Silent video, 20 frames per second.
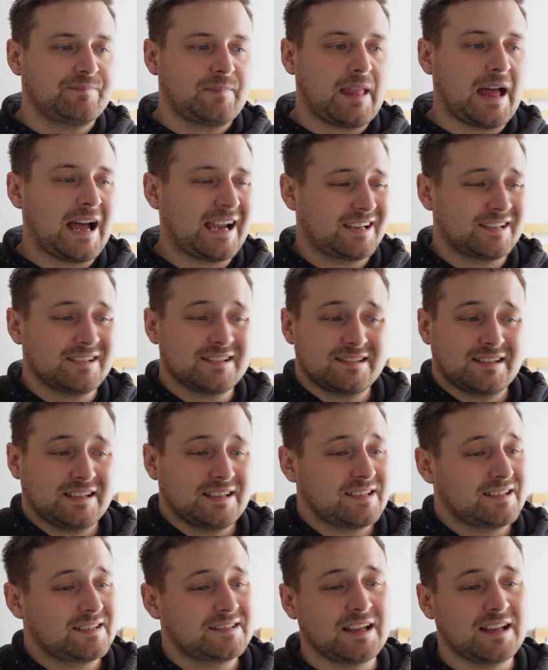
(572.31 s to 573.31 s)
I can see
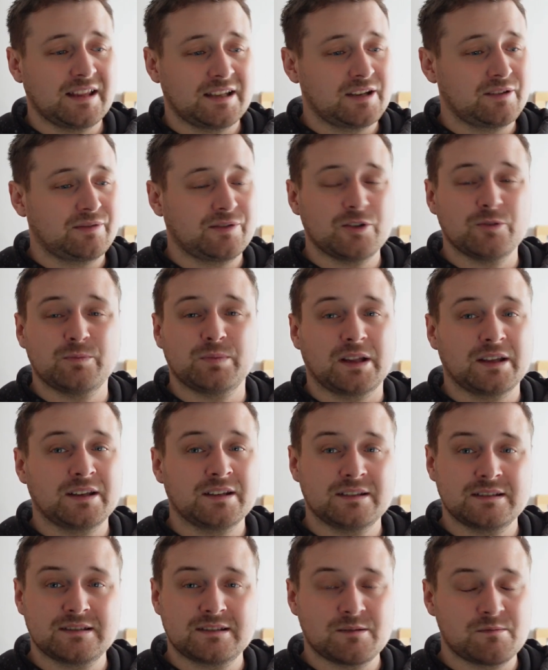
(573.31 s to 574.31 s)
us selling a few
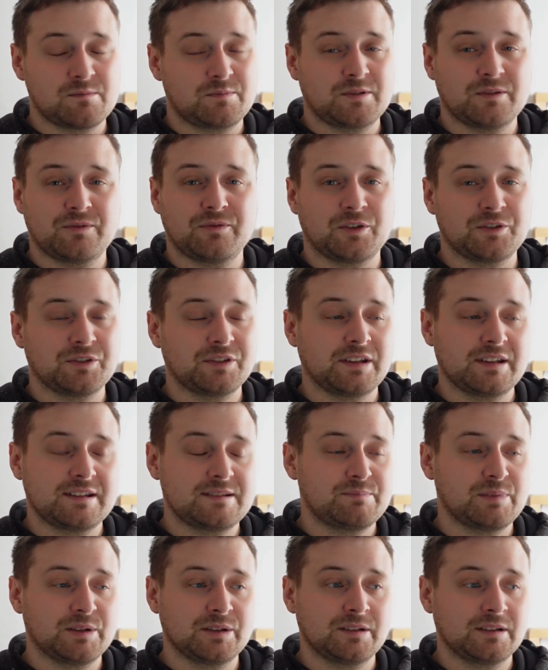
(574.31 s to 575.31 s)
players to fund this
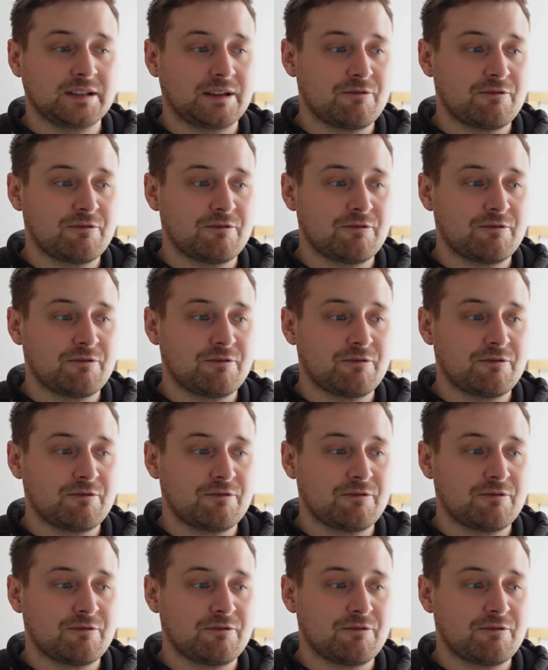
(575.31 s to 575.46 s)
build.